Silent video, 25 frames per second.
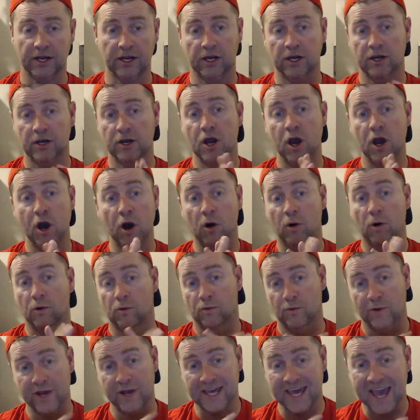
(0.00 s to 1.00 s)
No,
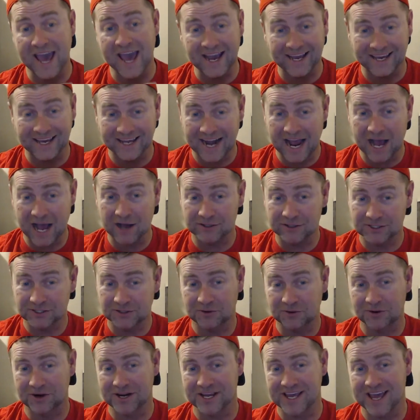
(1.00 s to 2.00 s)
we can't get a house
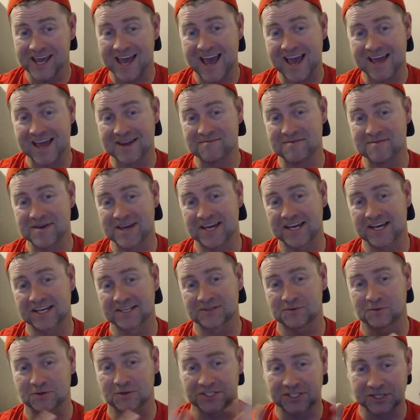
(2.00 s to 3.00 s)
tour yet
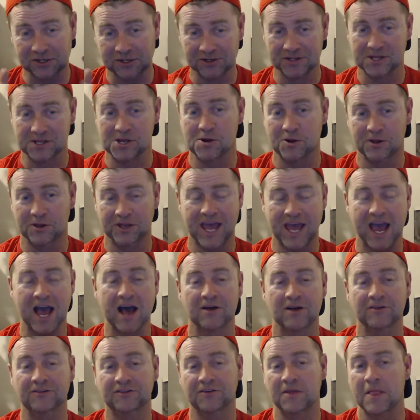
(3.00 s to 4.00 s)
because we're still in the old
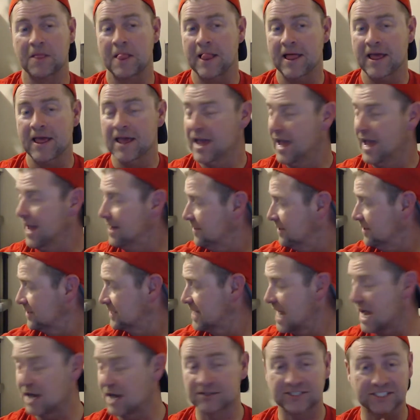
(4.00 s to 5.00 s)
house, and this
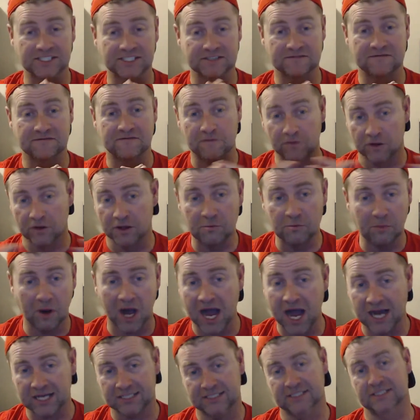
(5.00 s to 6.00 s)
house is full of
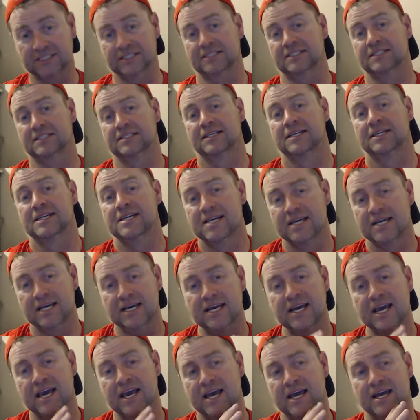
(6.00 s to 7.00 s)
boxes.
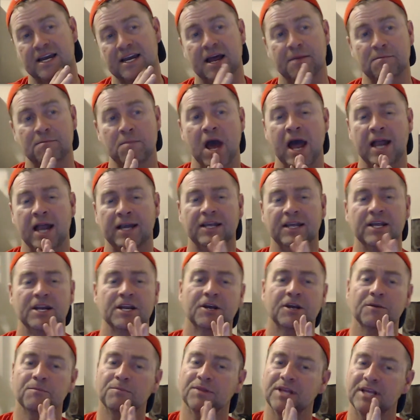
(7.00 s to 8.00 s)
And I'm not going
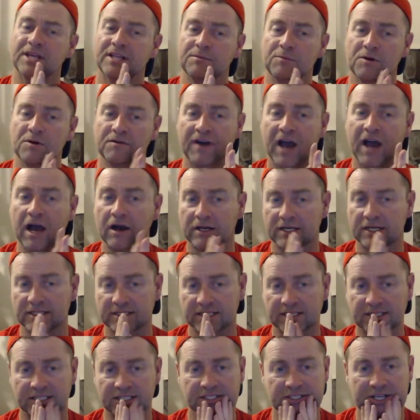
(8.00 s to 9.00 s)
to completely move out because
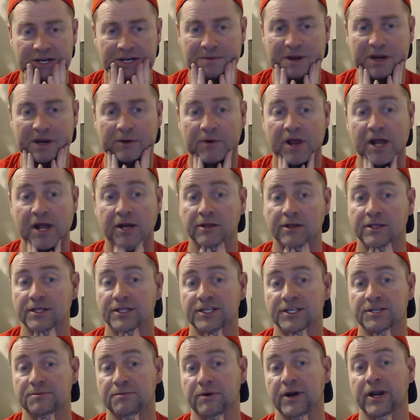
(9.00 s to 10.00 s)
this is going to be a rental in
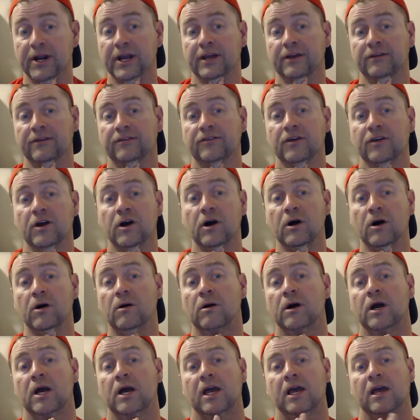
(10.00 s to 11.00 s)
the spring.
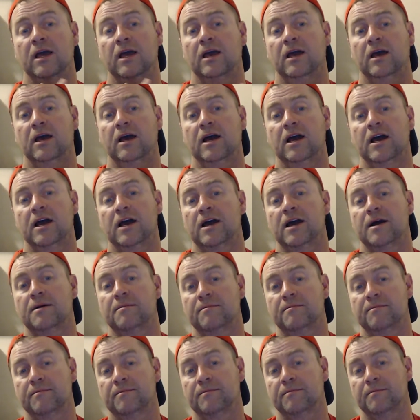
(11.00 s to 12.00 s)
So,
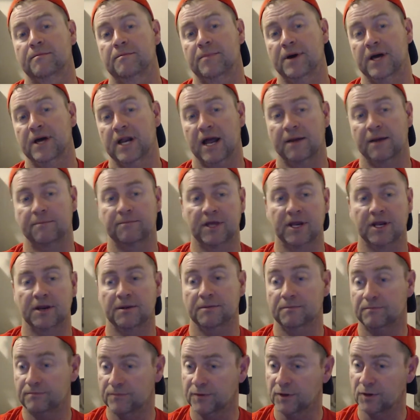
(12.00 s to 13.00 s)
but I'm going
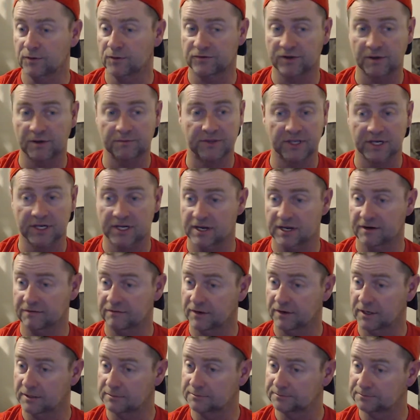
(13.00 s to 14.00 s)
to do something
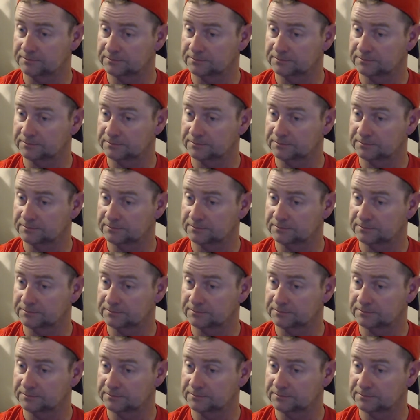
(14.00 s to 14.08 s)
different.